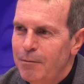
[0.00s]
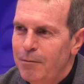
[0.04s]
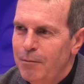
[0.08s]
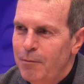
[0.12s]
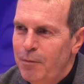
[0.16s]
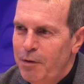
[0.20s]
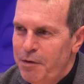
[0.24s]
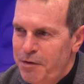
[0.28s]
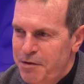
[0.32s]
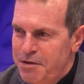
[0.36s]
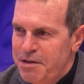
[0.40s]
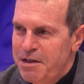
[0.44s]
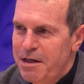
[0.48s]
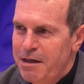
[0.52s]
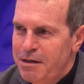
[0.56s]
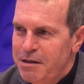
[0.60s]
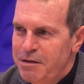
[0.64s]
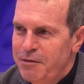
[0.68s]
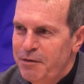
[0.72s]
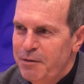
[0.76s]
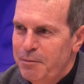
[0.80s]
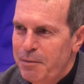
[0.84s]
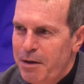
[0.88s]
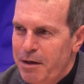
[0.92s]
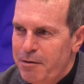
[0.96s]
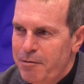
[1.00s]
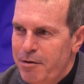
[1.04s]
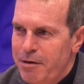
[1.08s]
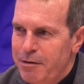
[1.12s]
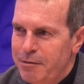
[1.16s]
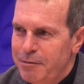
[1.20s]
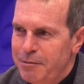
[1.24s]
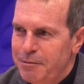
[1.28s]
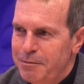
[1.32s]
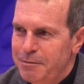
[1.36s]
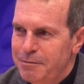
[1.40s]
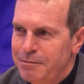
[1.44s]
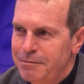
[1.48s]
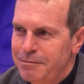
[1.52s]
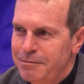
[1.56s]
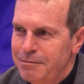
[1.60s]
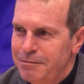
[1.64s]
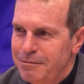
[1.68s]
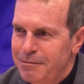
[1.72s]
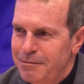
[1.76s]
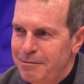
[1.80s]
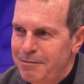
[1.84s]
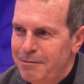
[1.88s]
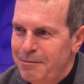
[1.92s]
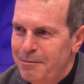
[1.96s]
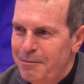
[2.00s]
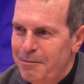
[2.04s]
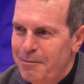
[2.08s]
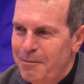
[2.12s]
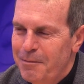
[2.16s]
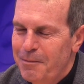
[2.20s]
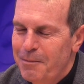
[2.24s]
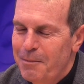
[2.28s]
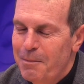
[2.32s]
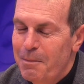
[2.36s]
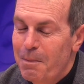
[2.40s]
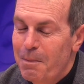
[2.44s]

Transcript: with a scientific background. All right.